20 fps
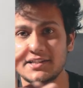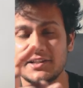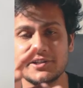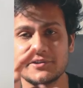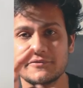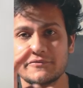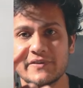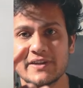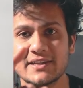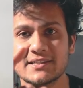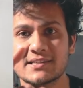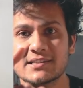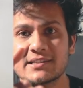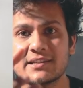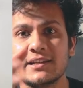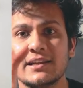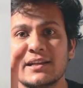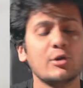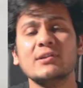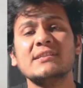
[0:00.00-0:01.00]
an interface.
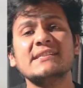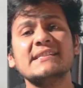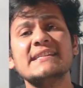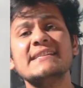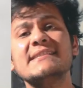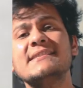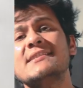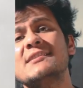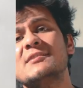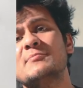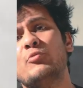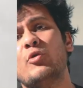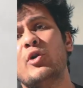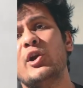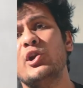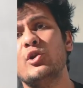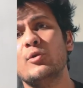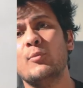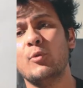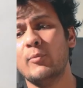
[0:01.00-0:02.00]
Now it says just
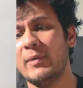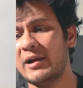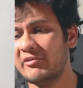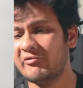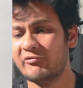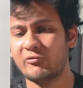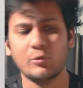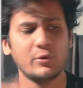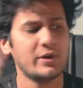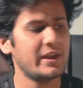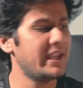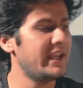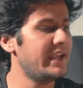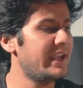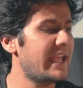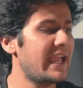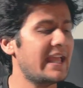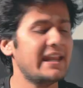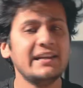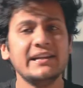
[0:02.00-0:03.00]
point your mobile phone in
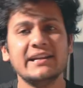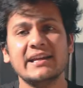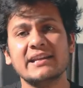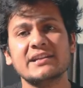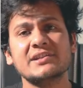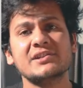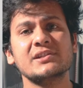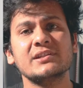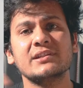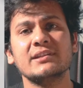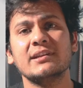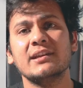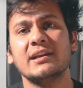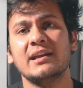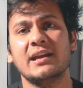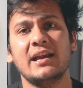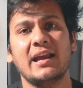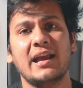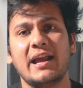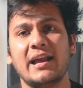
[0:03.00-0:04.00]
any direction
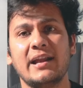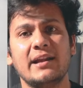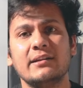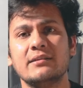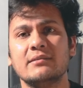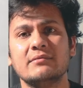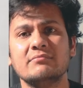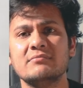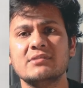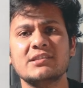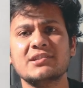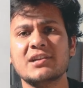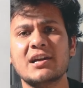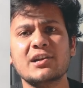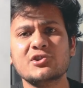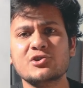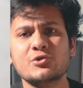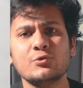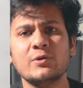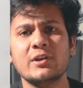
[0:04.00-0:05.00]
and
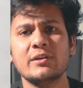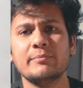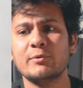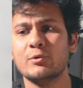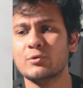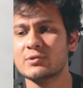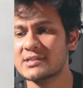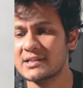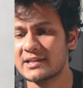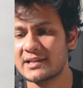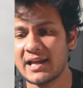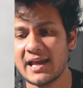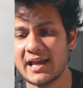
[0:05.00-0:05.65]
start shooting, because it